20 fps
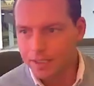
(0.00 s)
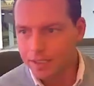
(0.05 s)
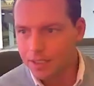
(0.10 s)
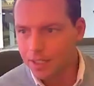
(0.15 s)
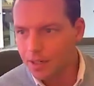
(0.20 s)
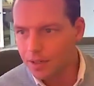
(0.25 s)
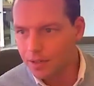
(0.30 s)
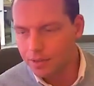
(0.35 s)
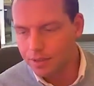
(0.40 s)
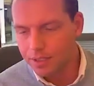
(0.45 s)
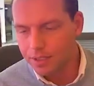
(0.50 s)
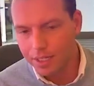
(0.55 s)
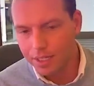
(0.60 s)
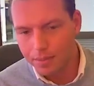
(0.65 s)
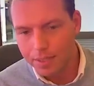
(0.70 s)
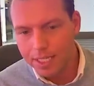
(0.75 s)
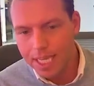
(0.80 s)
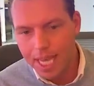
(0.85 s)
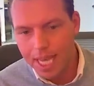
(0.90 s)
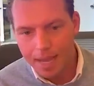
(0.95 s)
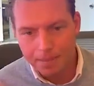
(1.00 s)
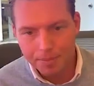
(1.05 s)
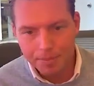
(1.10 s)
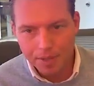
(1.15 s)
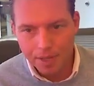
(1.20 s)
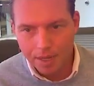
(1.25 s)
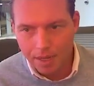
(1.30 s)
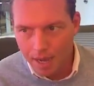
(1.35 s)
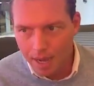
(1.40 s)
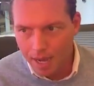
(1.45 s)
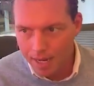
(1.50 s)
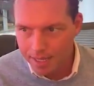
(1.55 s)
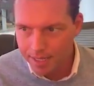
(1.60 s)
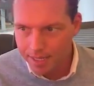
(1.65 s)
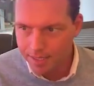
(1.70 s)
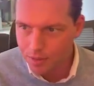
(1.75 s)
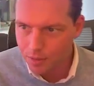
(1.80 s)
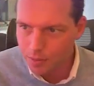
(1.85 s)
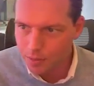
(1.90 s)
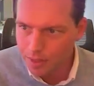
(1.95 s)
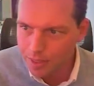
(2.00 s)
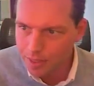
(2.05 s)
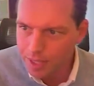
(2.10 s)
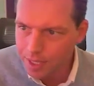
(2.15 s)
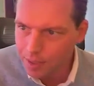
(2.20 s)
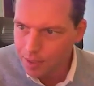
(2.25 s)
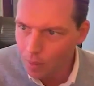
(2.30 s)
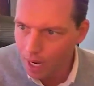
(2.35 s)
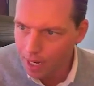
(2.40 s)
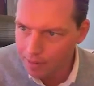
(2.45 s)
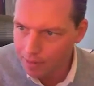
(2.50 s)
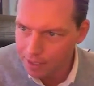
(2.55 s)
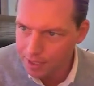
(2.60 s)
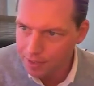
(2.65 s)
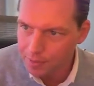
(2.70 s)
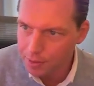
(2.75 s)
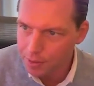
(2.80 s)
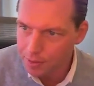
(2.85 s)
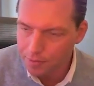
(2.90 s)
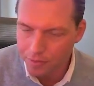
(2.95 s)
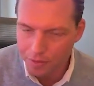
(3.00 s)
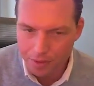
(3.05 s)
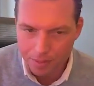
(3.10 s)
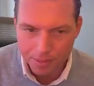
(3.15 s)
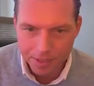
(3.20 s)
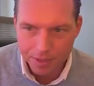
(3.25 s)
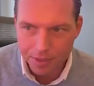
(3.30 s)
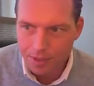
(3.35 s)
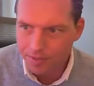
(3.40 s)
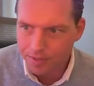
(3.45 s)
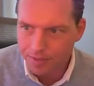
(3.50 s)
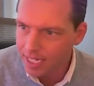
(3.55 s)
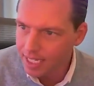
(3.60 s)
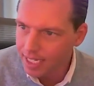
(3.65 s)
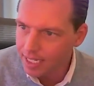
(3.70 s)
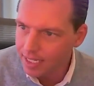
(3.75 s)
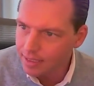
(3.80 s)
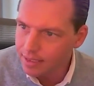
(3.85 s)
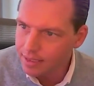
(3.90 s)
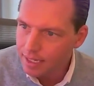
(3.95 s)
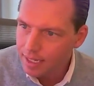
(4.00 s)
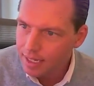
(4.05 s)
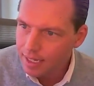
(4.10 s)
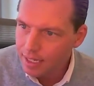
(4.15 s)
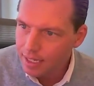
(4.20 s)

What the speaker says: So to recap the audience with the wide receiver room for the Minnesota Vikings,